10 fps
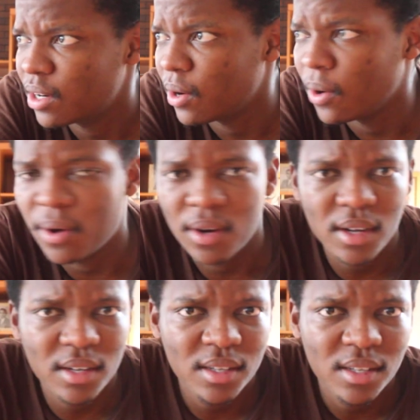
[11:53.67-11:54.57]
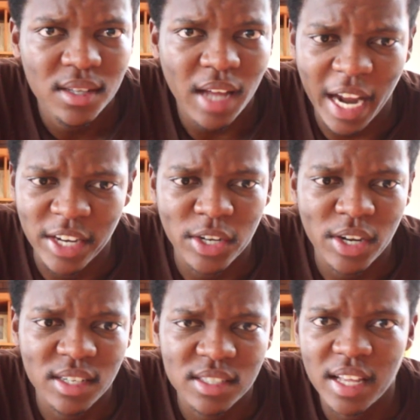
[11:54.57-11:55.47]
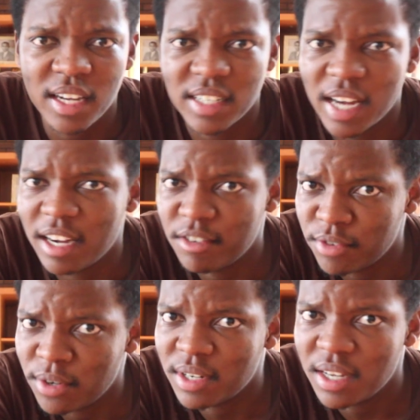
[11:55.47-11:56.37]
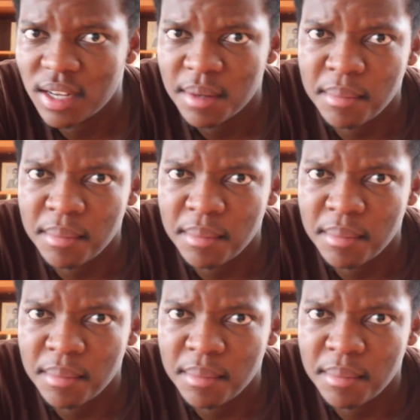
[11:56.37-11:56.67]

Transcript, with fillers: Klaue, I understand he died for the